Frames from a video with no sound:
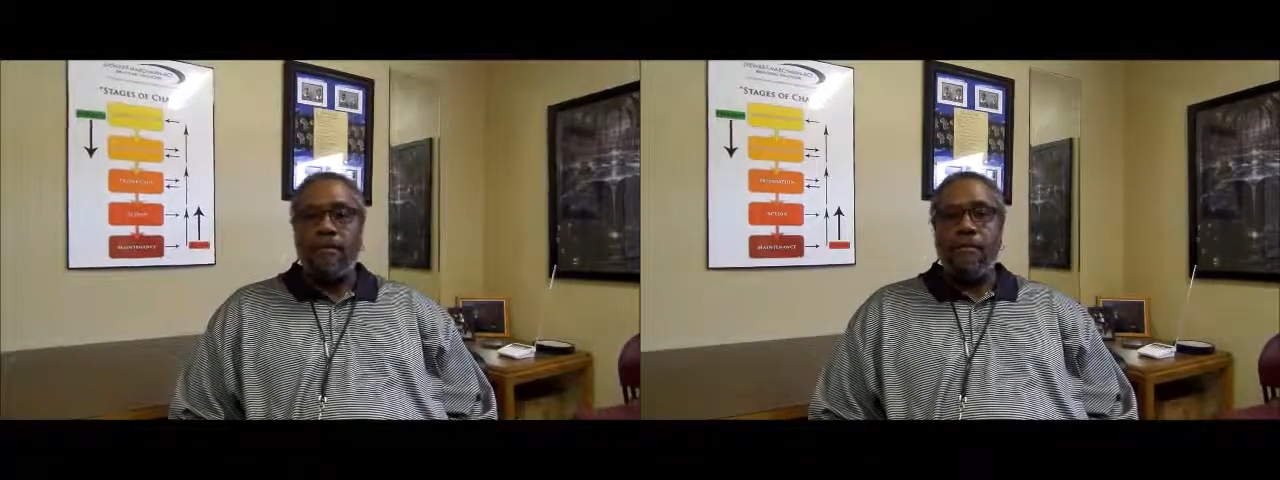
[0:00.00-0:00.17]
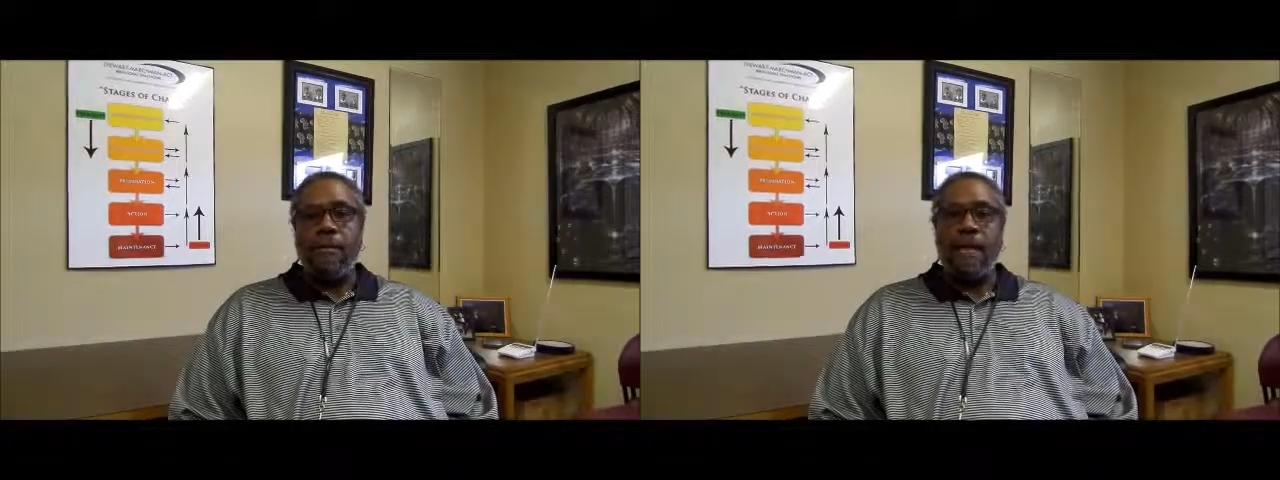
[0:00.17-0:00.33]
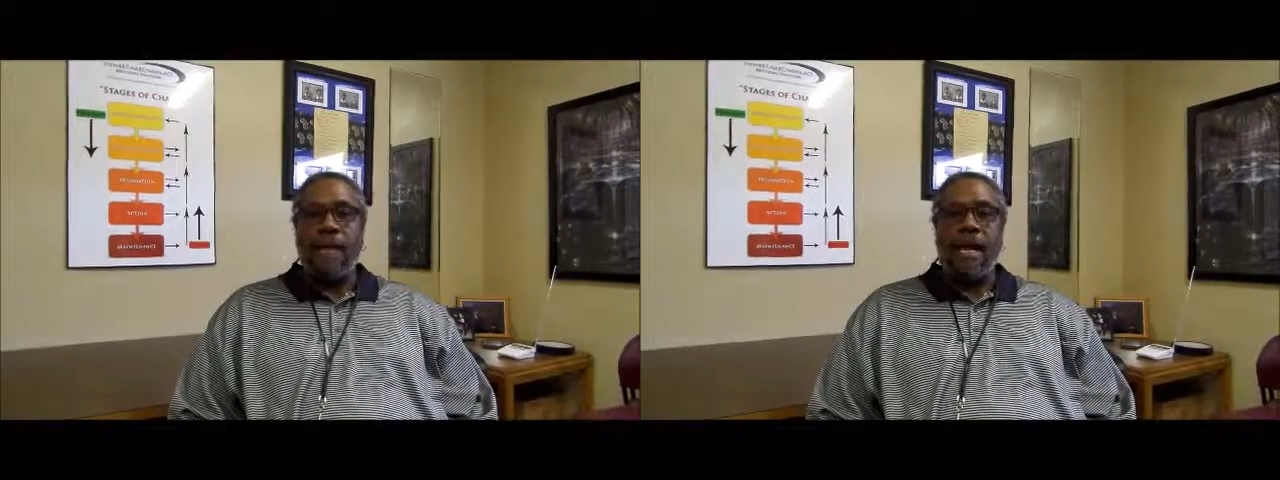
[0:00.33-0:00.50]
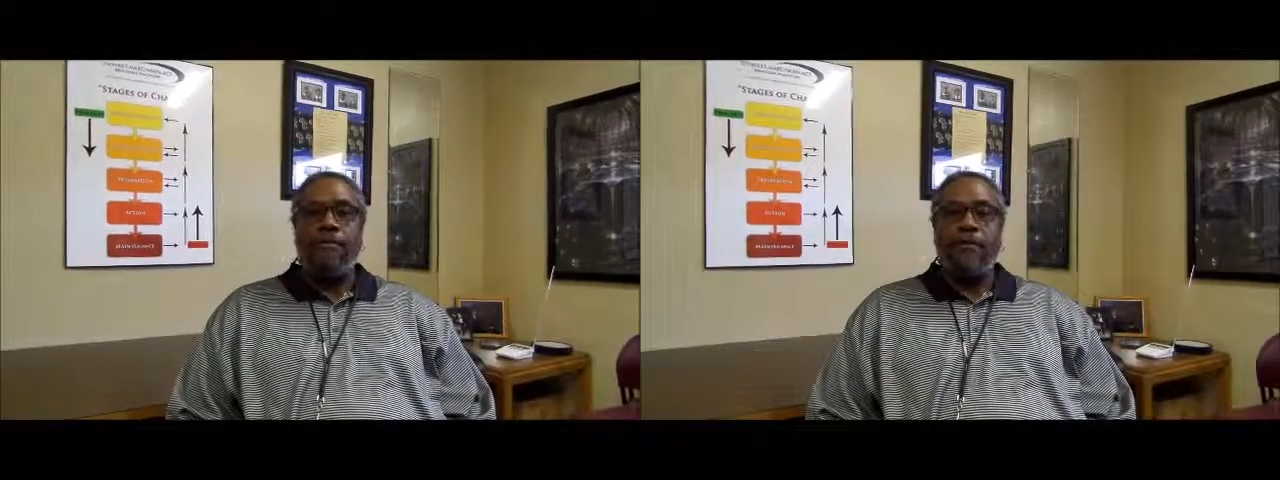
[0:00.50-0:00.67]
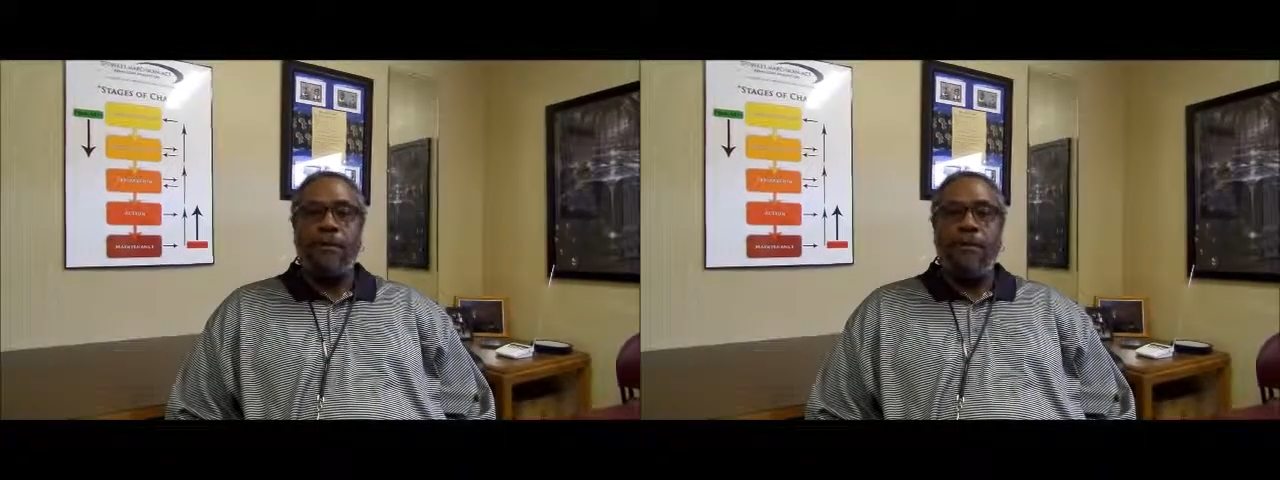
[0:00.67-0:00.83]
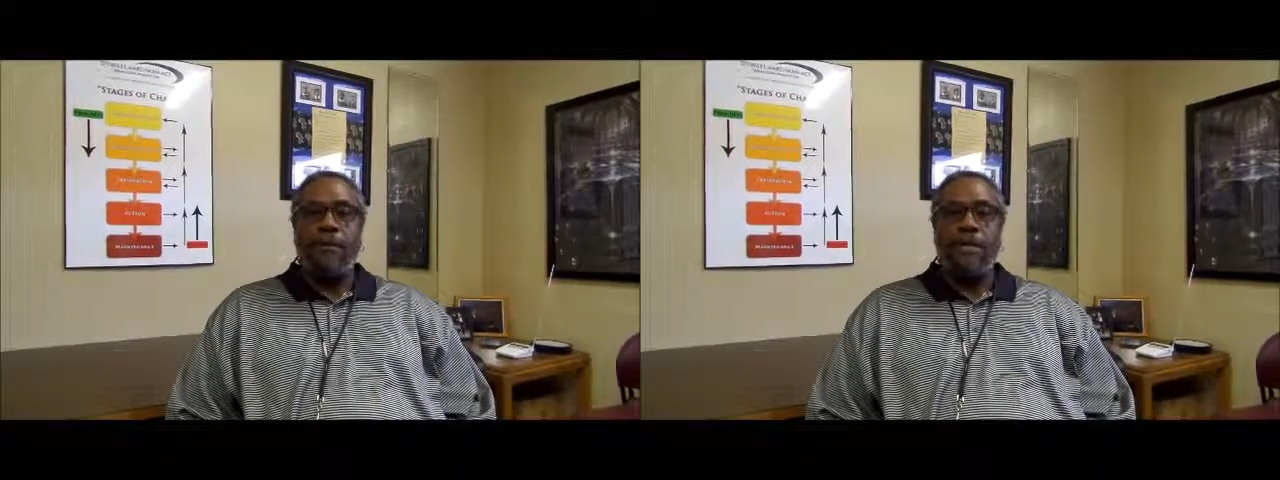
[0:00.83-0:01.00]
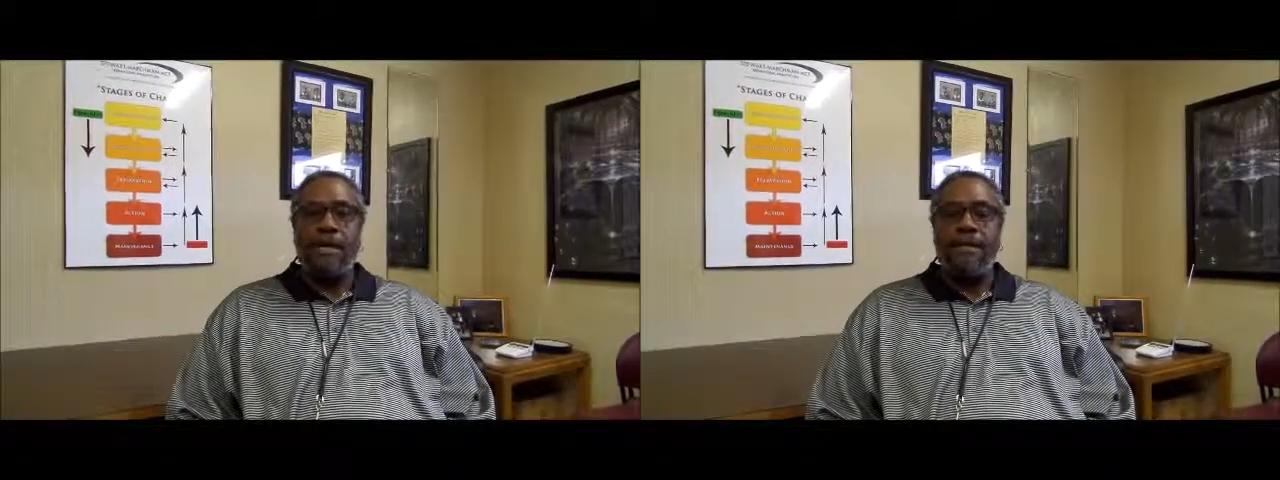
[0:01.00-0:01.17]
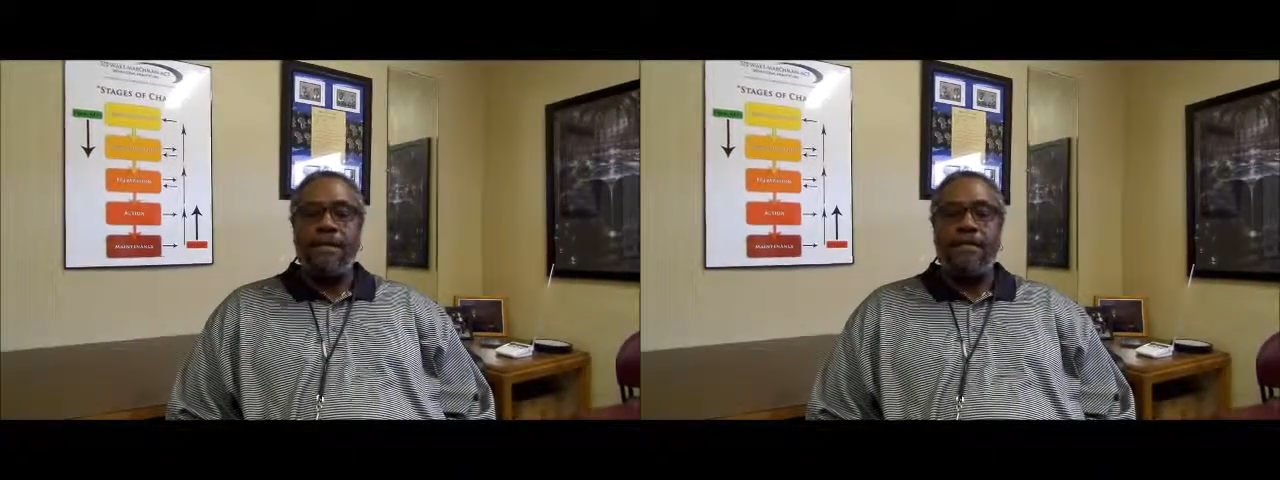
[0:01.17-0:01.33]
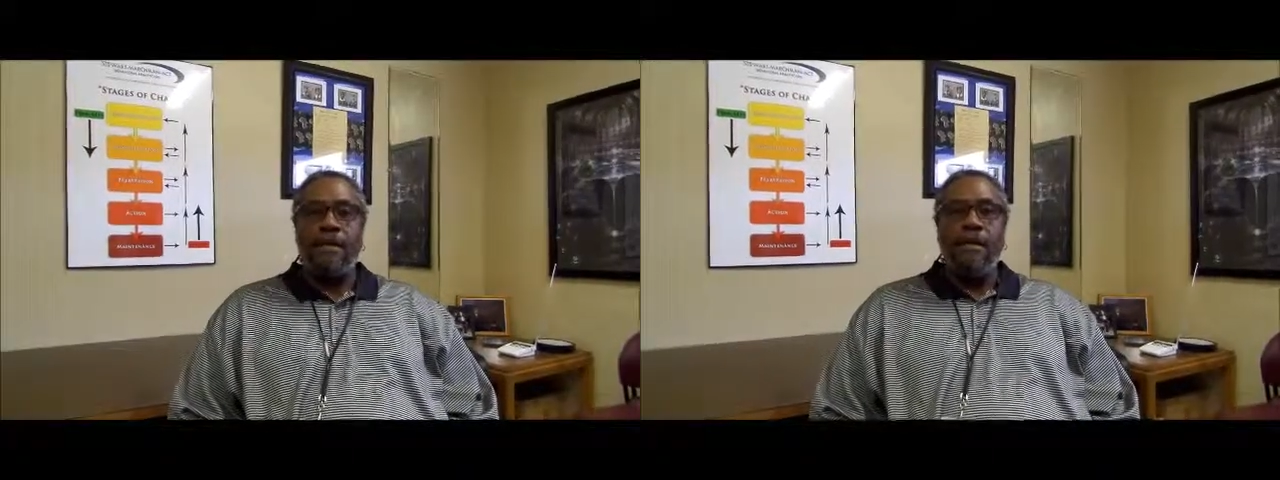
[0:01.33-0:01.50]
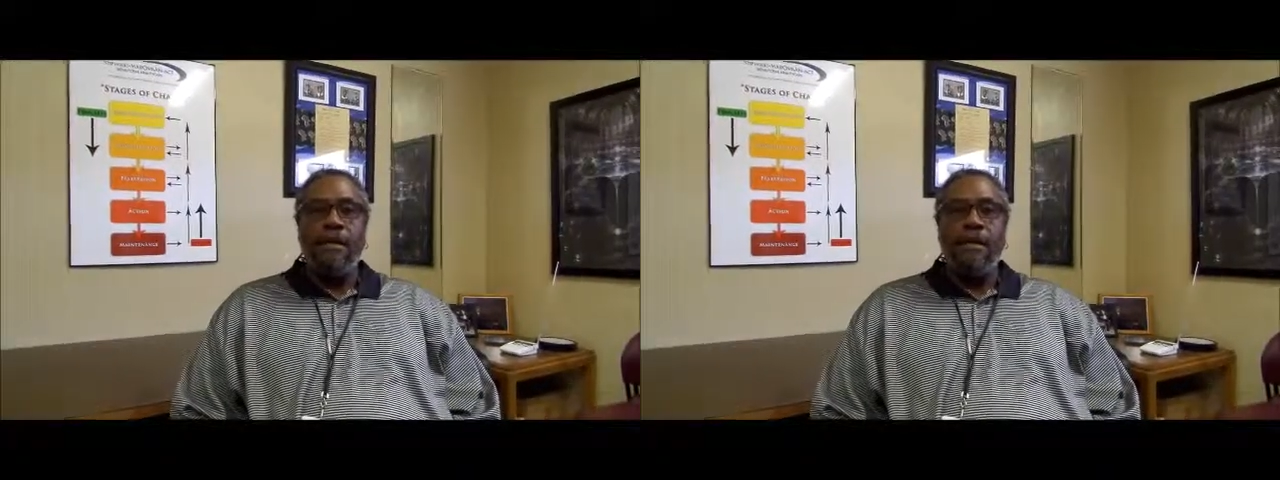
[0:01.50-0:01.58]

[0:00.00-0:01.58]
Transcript: and be a lifelong change.